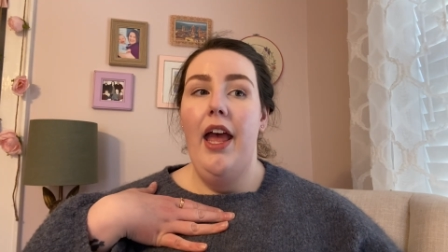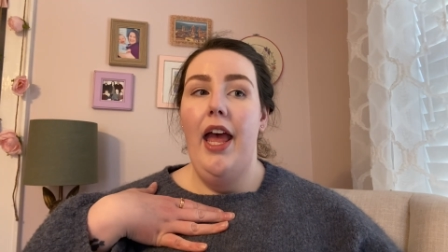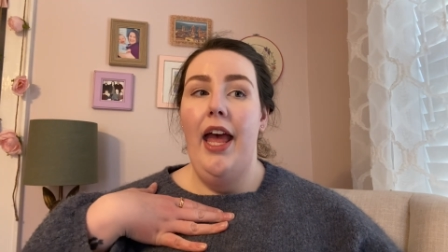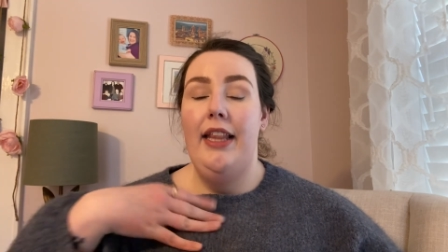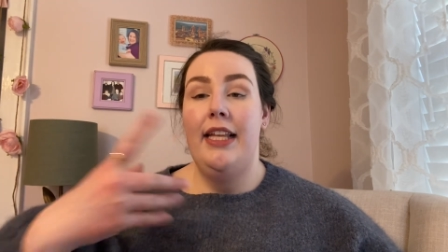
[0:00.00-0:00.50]

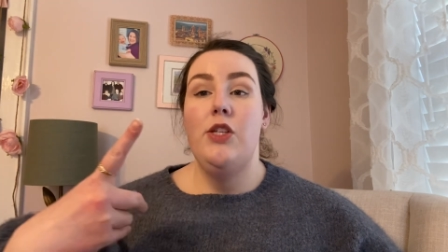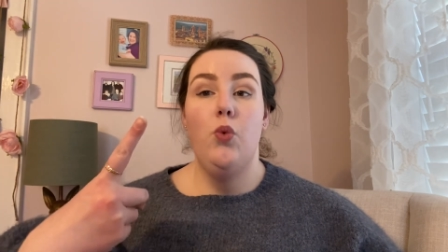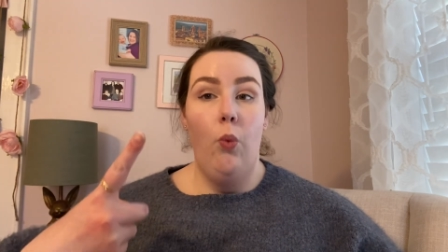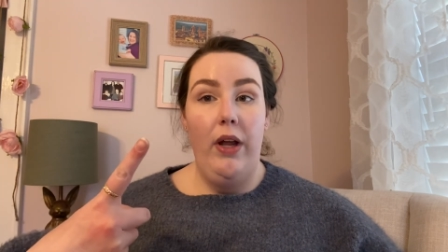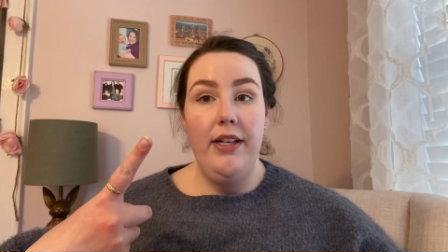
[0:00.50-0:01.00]
at least
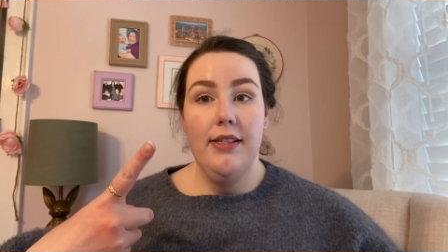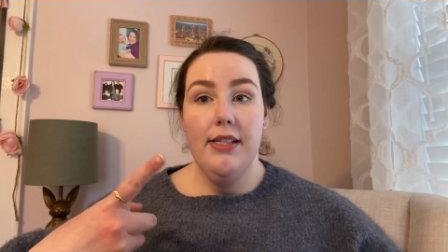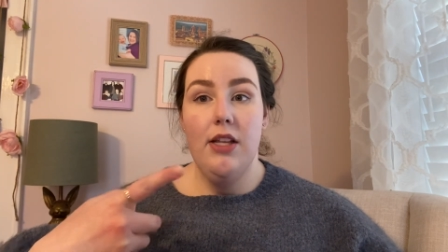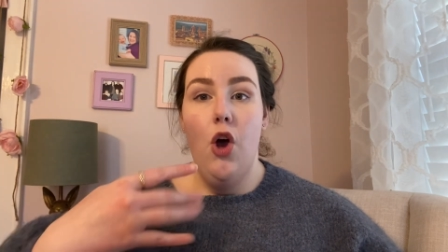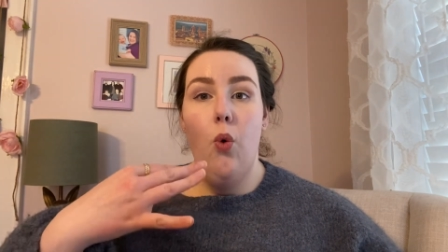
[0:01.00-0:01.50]

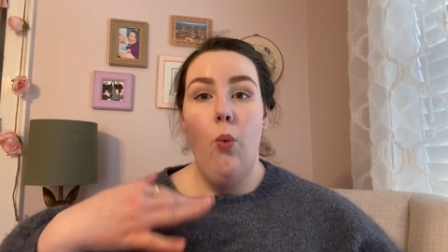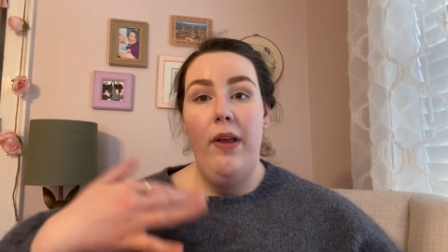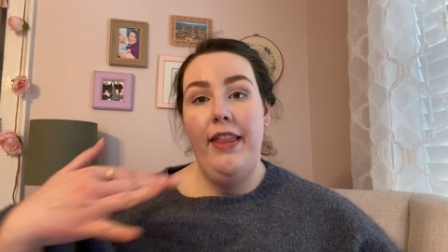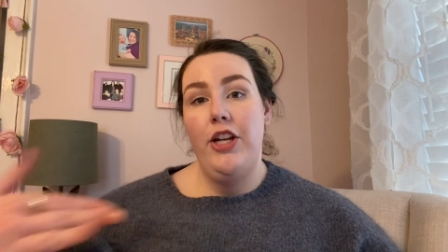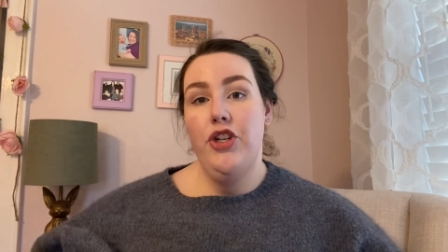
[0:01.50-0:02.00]
once when
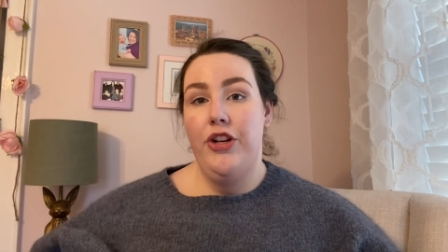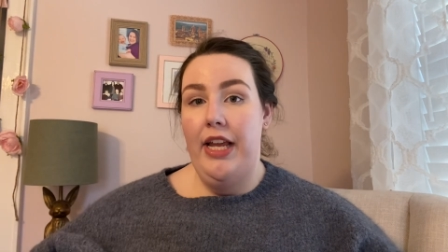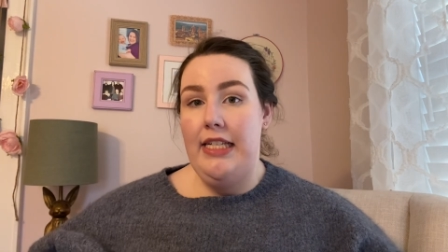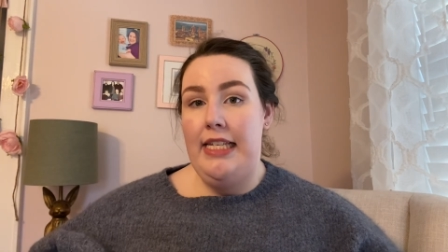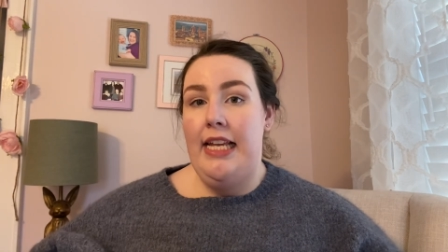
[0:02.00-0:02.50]
they turn
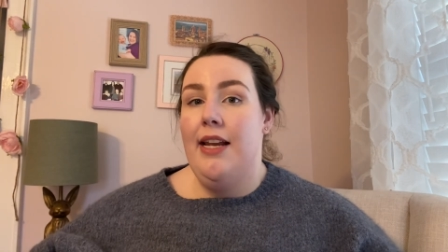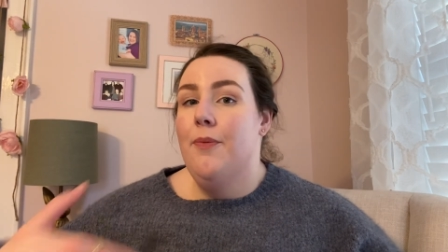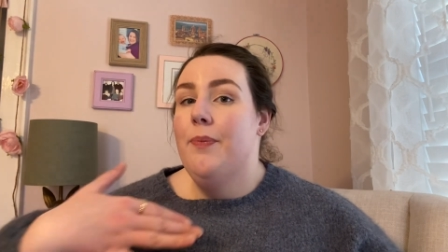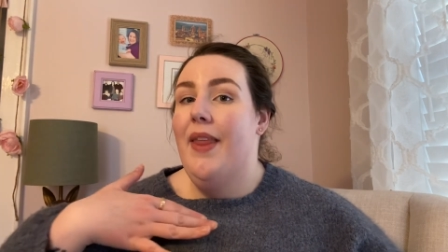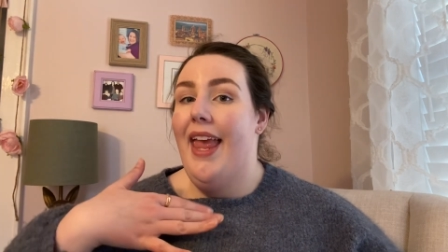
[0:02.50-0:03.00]
18
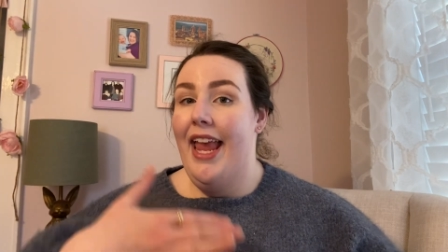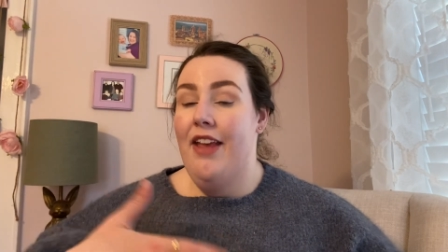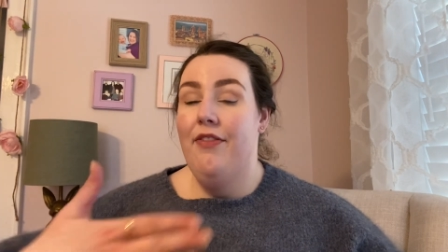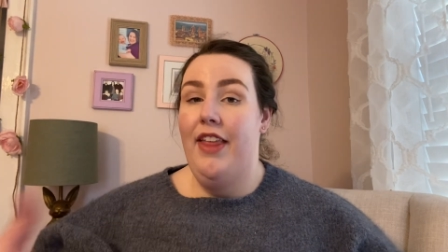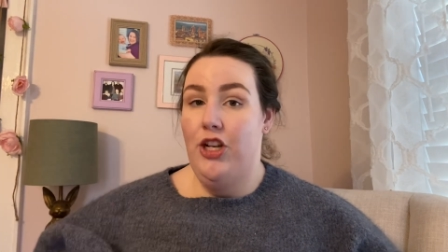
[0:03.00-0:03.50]

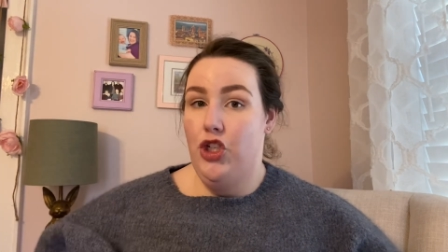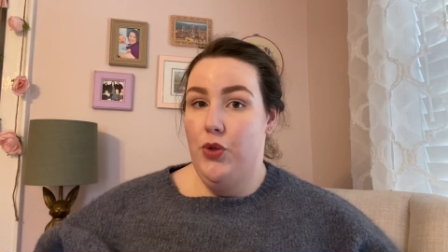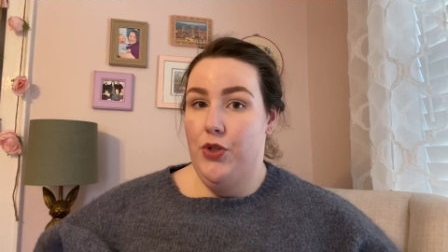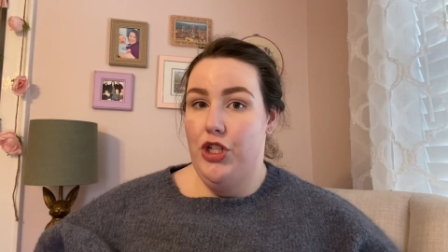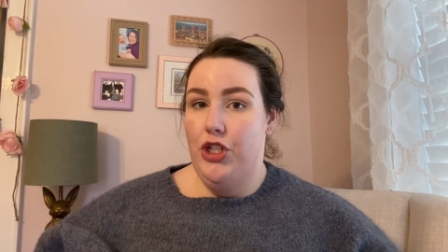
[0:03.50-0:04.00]
if they
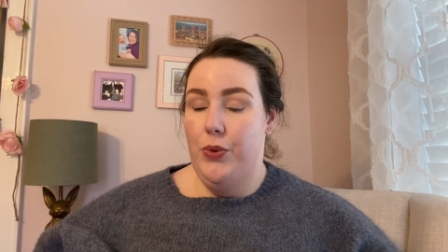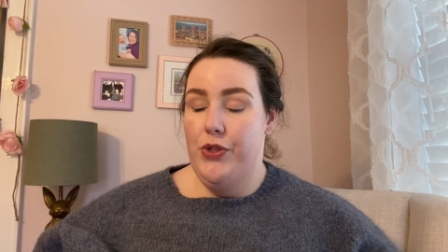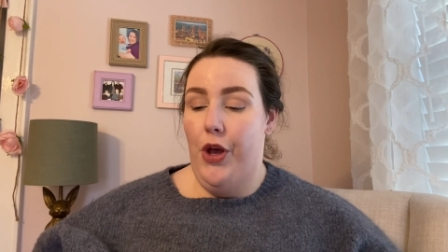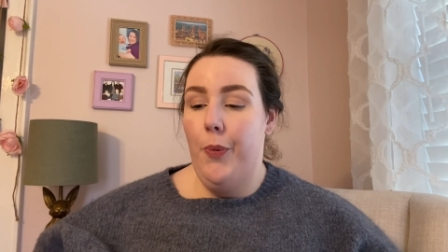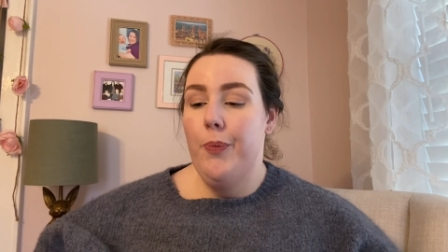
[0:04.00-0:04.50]
choose to do
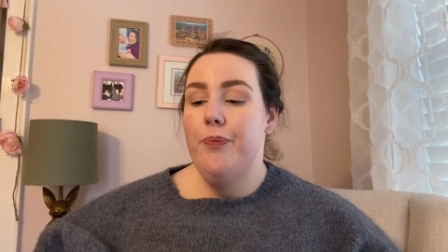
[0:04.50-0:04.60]
so.